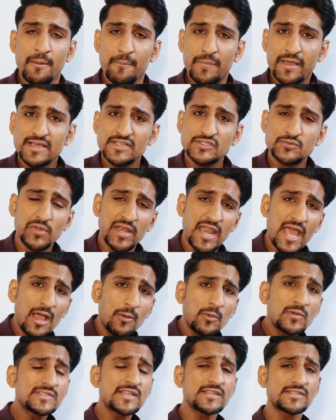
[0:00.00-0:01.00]
because when
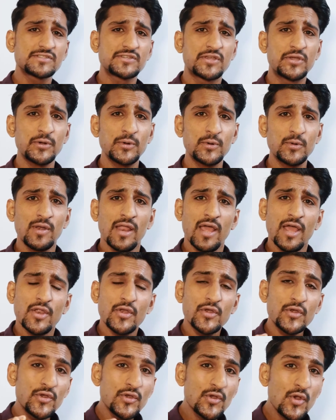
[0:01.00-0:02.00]
I was at school,
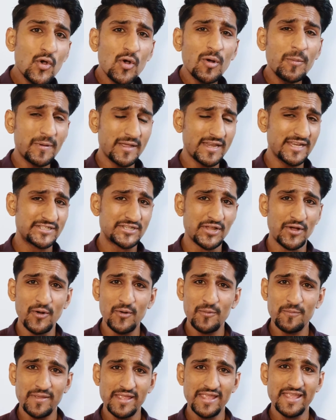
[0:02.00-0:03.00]
nobody
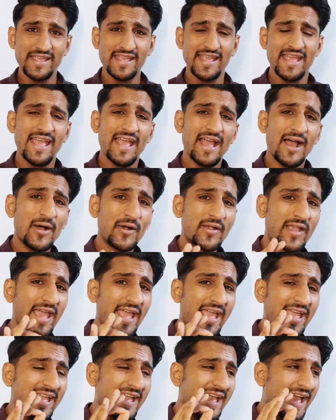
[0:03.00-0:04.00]
taught me,
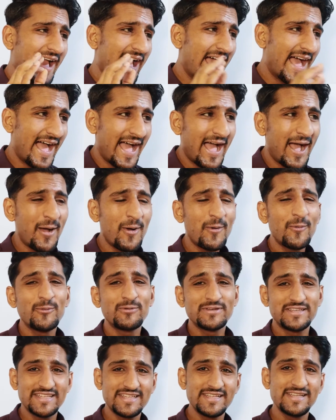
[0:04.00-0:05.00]
okay, how
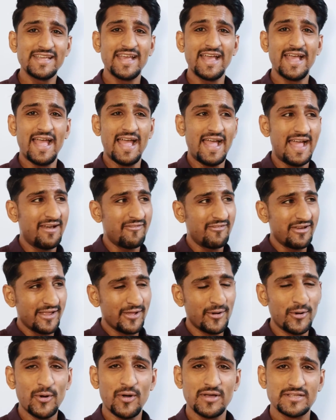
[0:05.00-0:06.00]
would you,
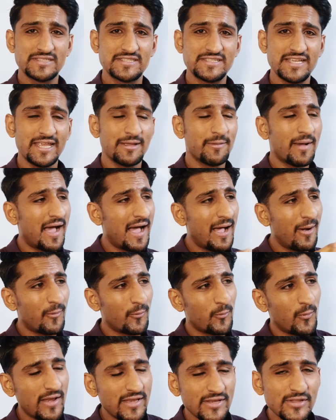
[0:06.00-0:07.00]
Harry or Hasib,
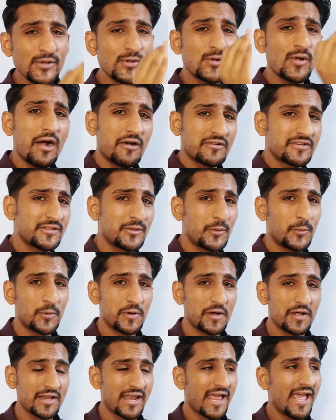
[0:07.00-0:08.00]
when you go out in the
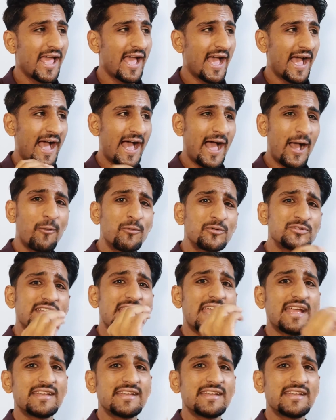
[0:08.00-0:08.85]
world, how would you